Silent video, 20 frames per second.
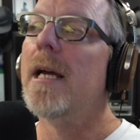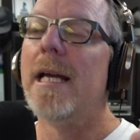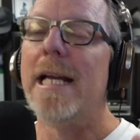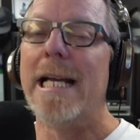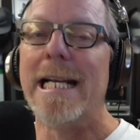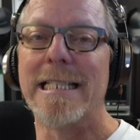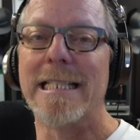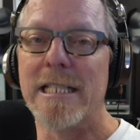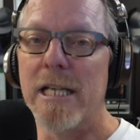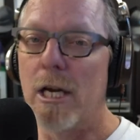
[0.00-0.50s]

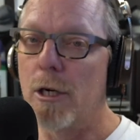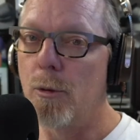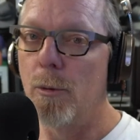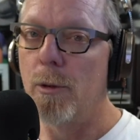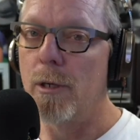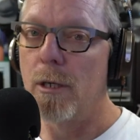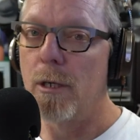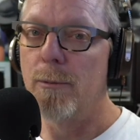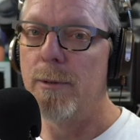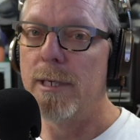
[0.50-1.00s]
It's not
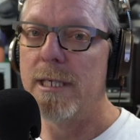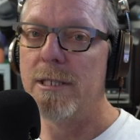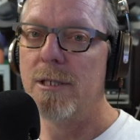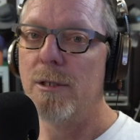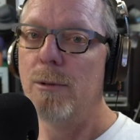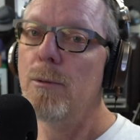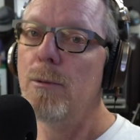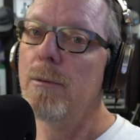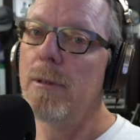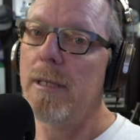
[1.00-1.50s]
going away
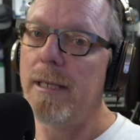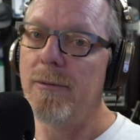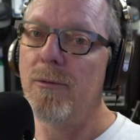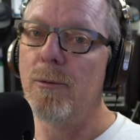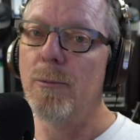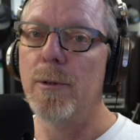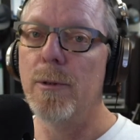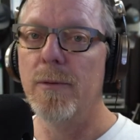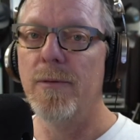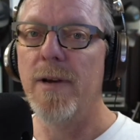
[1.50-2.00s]
soon.
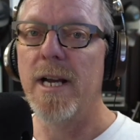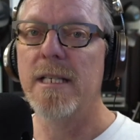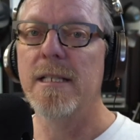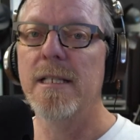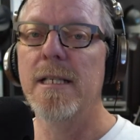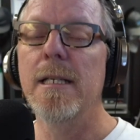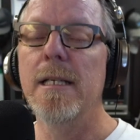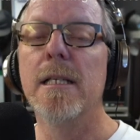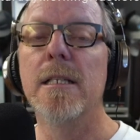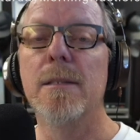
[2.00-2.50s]
Even with the vaccine,